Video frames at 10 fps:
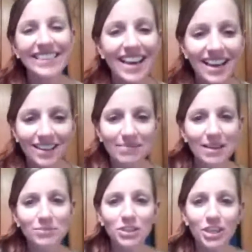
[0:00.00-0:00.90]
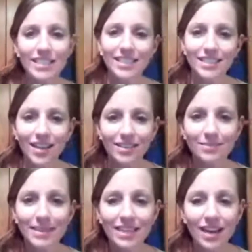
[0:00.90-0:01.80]
I'm Tracy
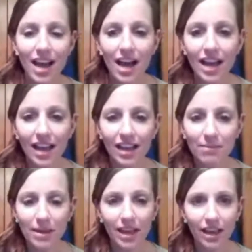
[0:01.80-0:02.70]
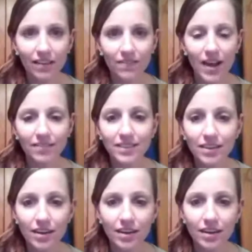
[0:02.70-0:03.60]
Zussman. I am a
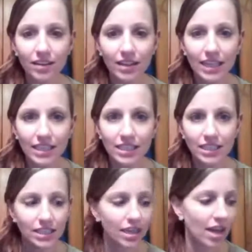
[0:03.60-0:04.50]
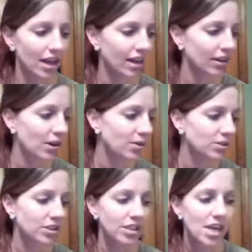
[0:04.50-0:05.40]
5-star elite
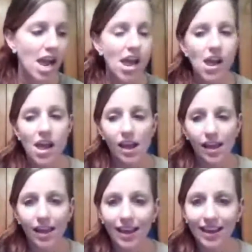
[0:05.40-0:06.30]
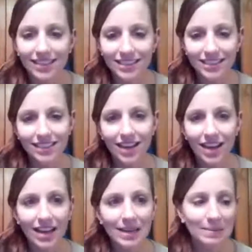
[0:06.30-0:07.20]
coach, and
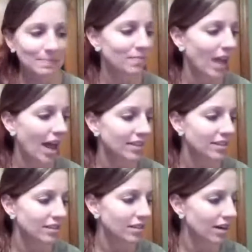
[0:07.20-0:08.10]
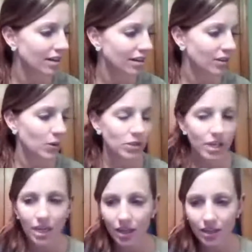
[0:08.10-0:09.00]
I started
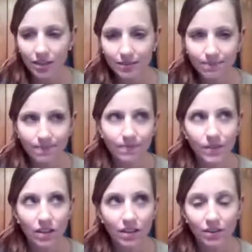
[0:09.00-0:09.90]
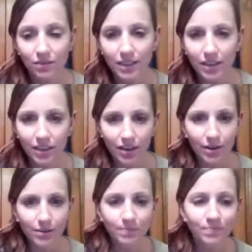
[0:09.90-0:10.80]
coaching a little over a year
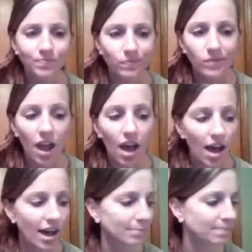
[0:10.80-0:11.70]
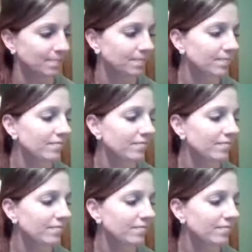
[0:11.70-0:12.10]
ago. When